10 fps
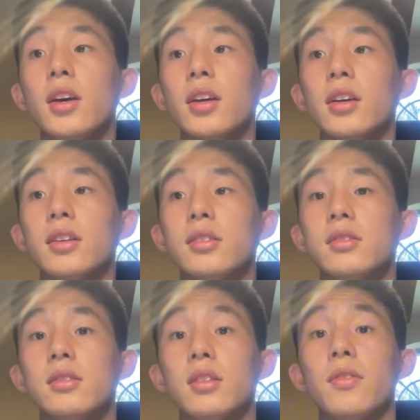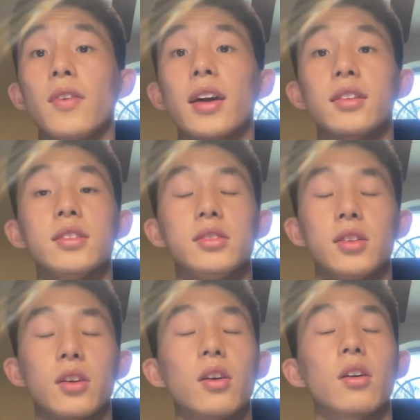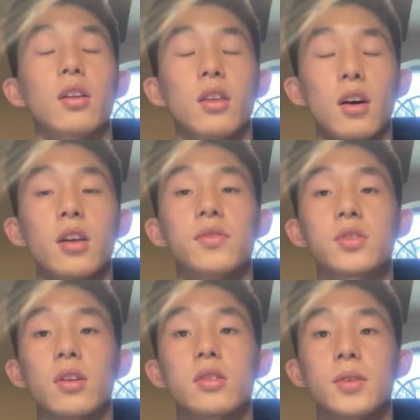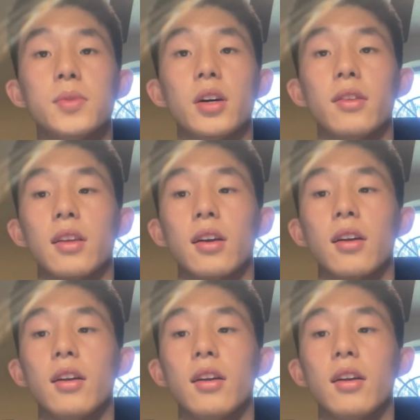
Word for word: because the fact is there are a lot of scholarships out there,